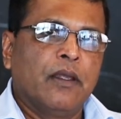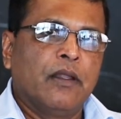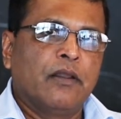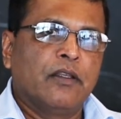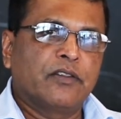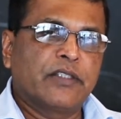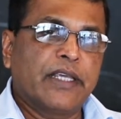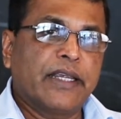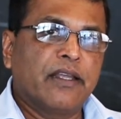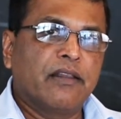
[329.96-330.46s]

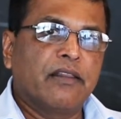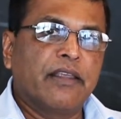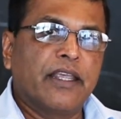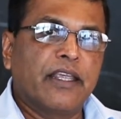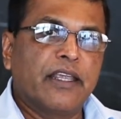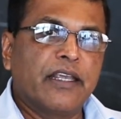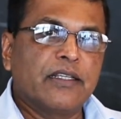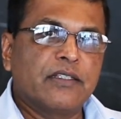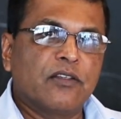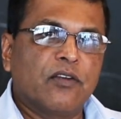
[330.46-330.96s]
The second
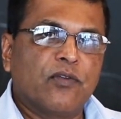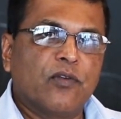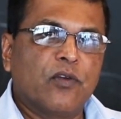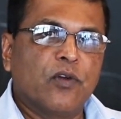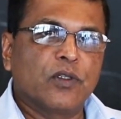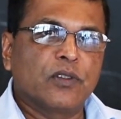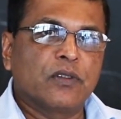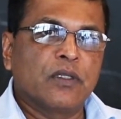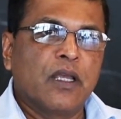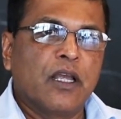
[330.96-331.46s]
thing is, of
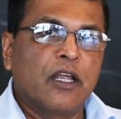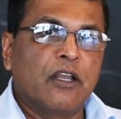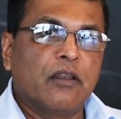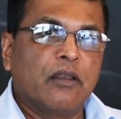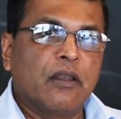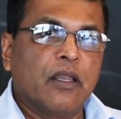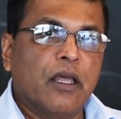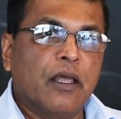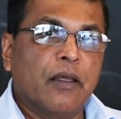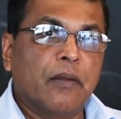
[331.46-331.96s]
course,
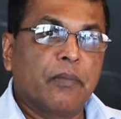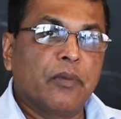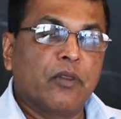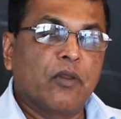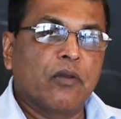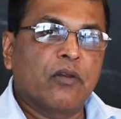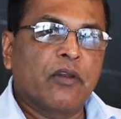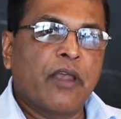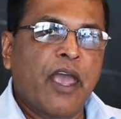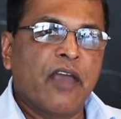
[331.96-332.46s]

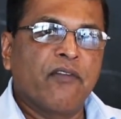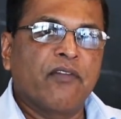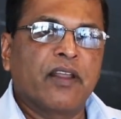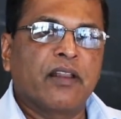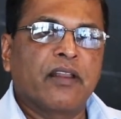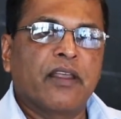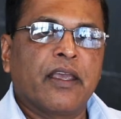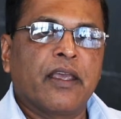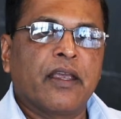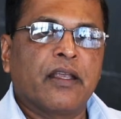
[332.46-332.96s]
not
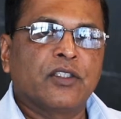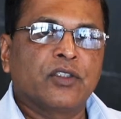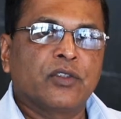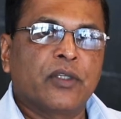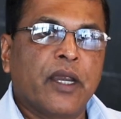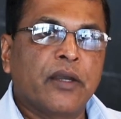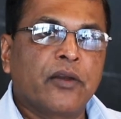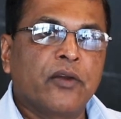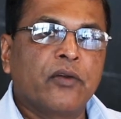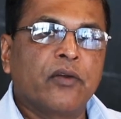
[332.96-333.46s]
having their
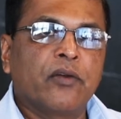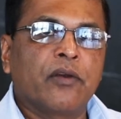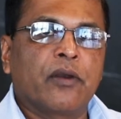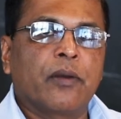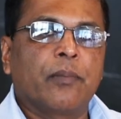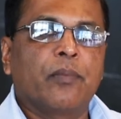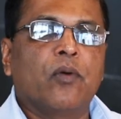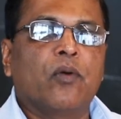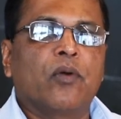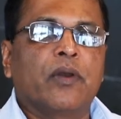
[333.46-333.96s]
statutory
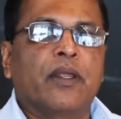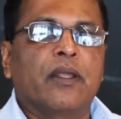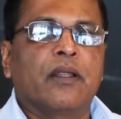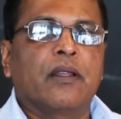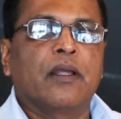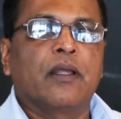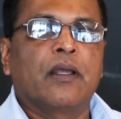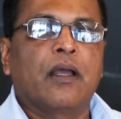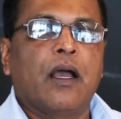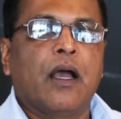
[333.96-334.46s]

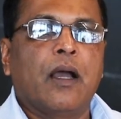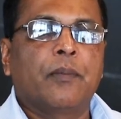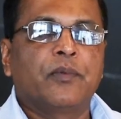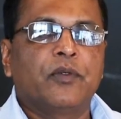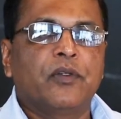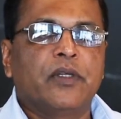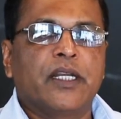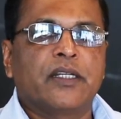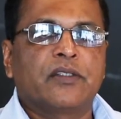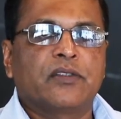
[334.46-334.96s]
reporting
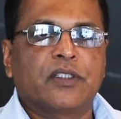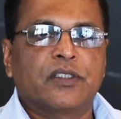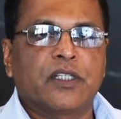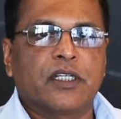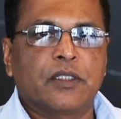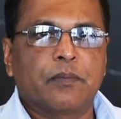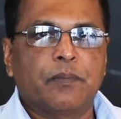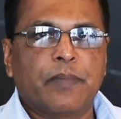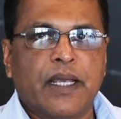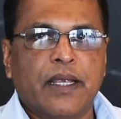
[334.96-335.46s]
up-to-date, such
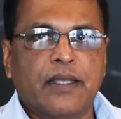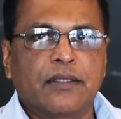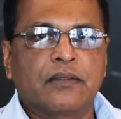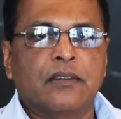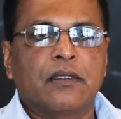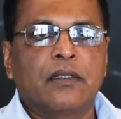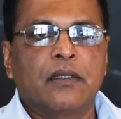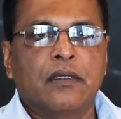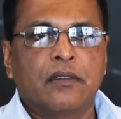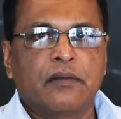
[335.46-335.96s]
as
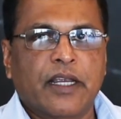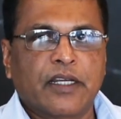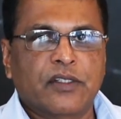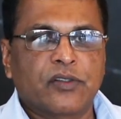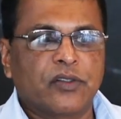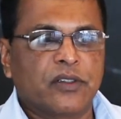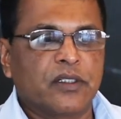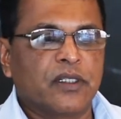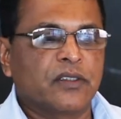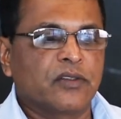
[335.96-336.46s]
BAS,
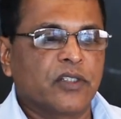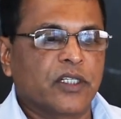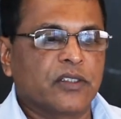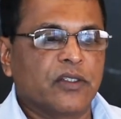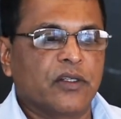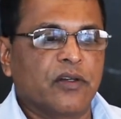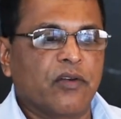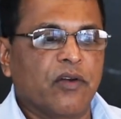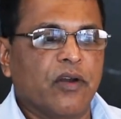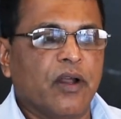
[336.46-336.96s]
tax returns,
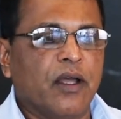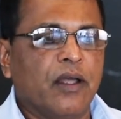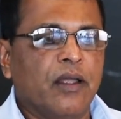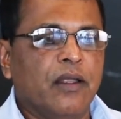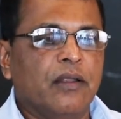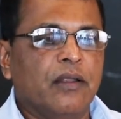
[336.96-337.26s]
etc.